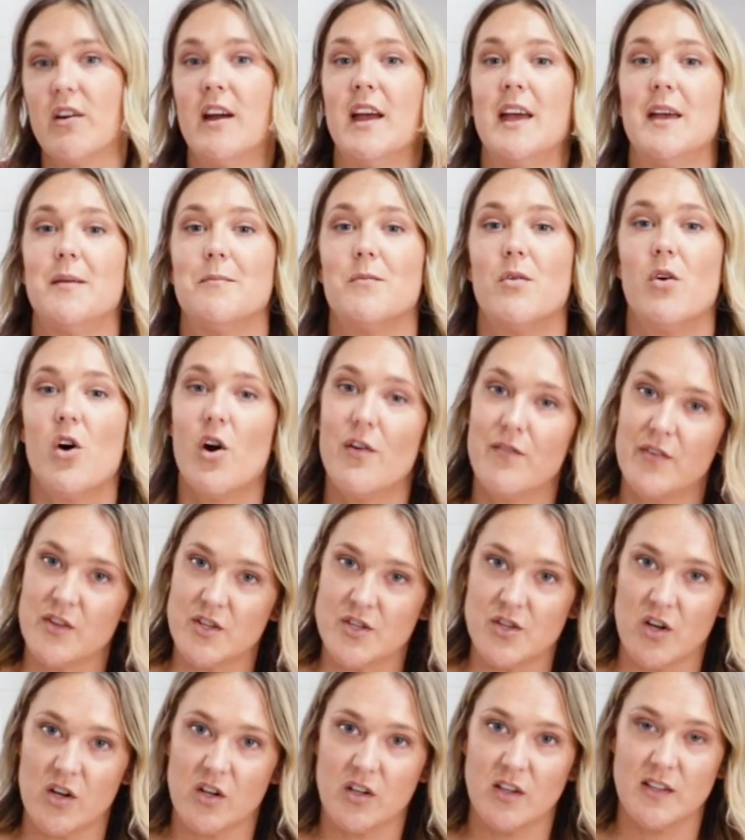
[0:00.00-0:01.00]
cream over the
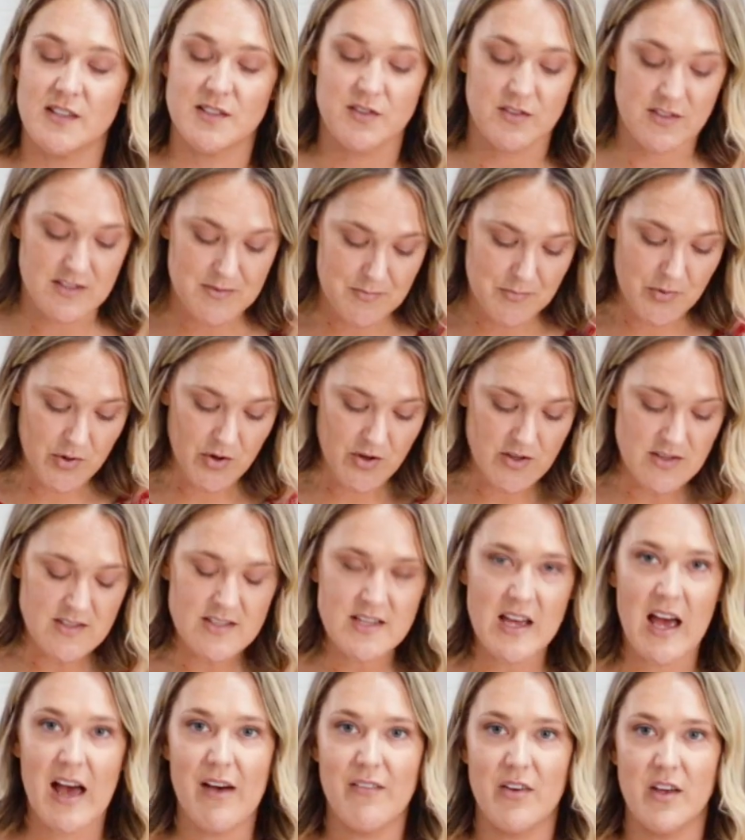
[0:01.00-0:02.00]
chocolate, so it's important
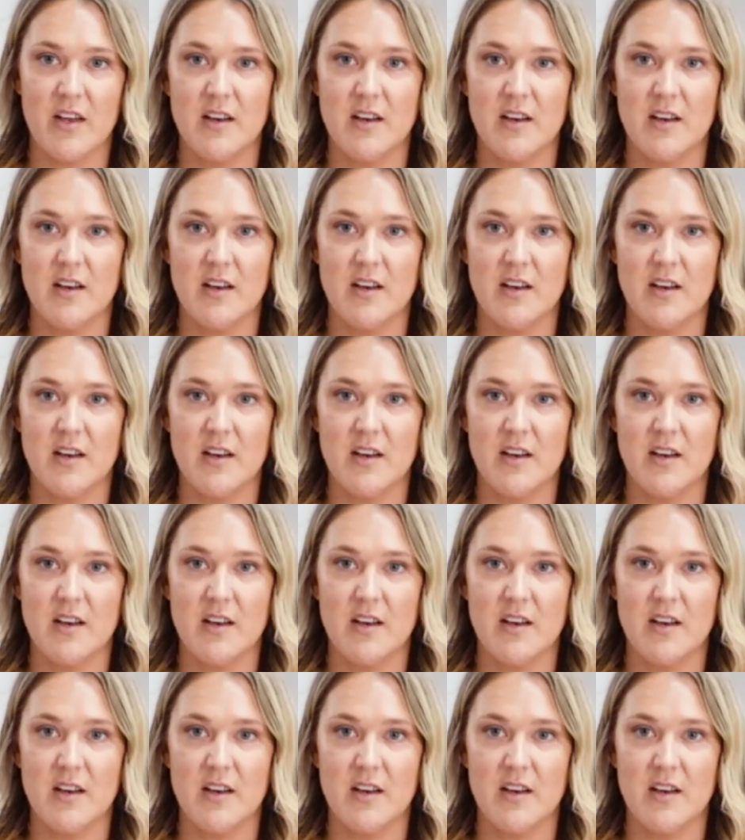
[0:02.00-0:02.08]
to have